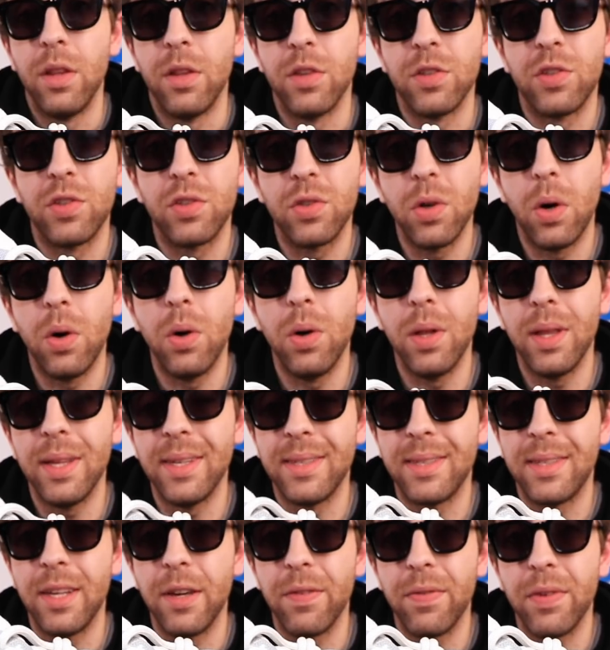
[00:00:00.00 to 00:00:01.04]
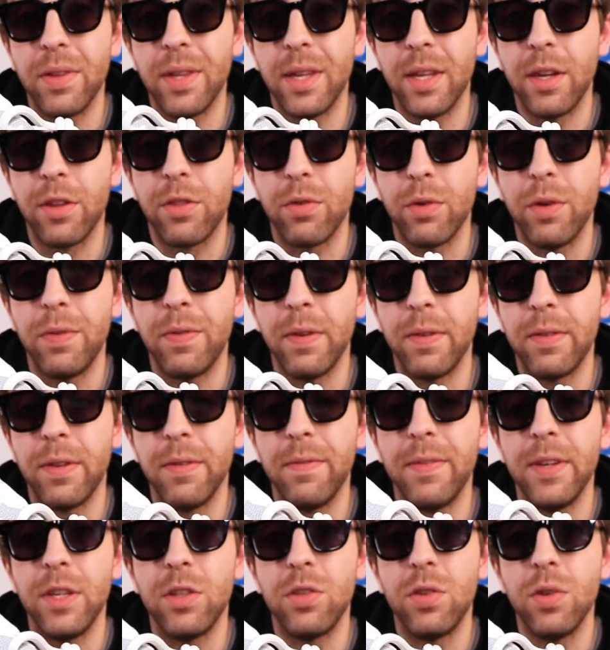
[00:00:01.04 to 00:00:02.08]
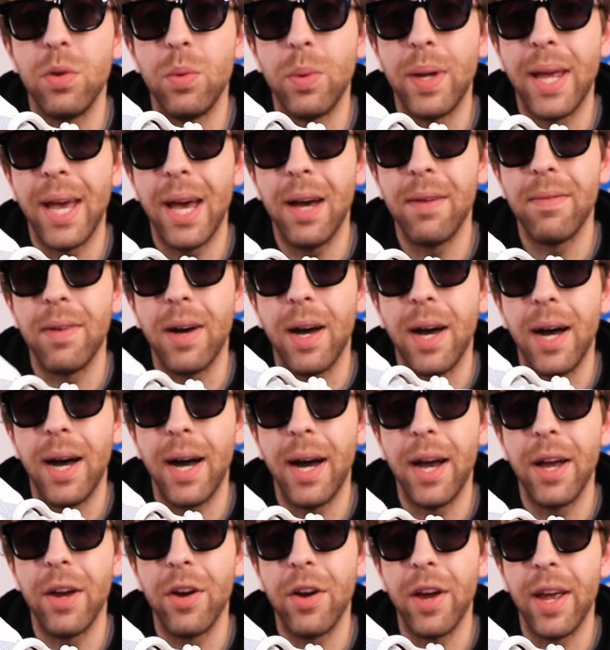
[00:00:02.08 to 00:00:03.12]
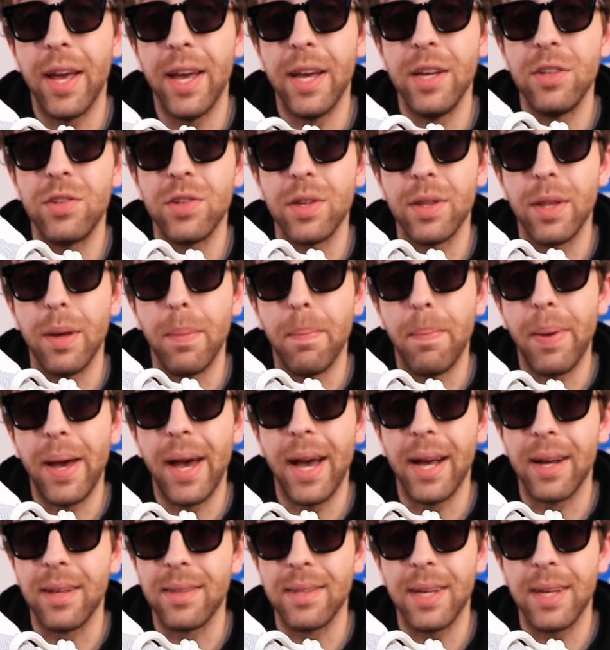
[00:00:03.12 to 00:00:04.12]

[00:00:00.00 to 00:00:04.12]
The sole is different than a 350 V2. We have a higher edge on the back.